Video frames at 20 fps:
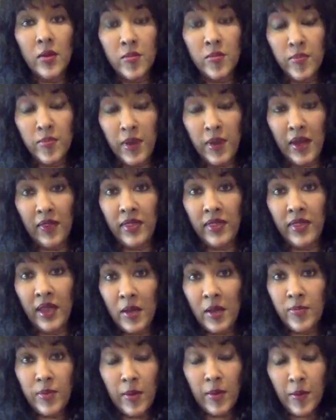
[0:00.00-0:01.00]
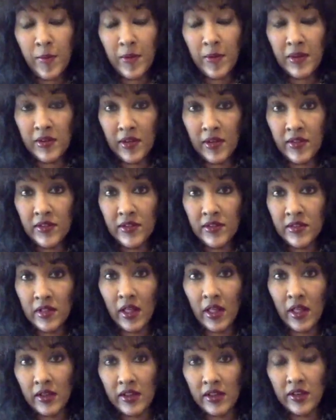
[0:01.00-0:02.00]
but they are probably just as
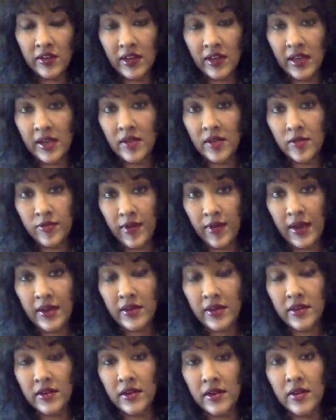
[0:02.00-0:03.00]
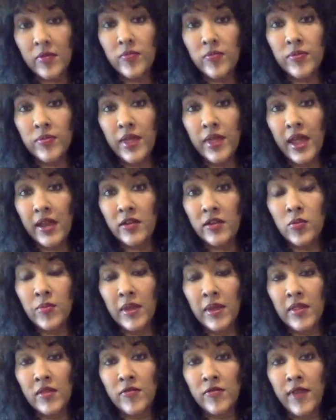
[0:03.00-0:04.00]
likely to get infected and to
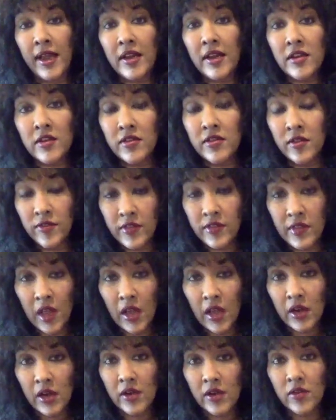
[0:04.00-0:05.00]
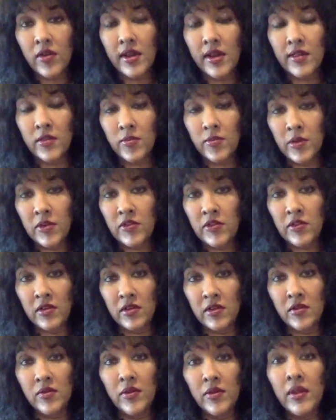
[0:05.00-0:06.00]
be the vectors of silent
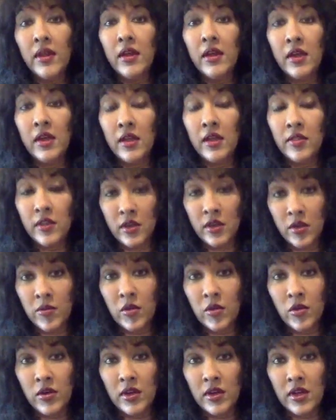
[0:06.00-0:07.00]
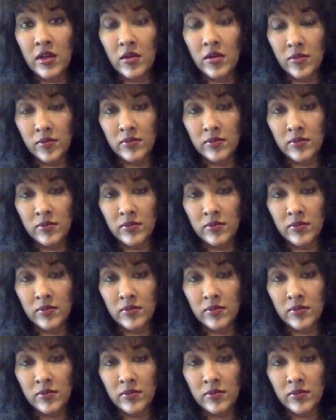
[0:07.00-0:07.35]
transmission in the community.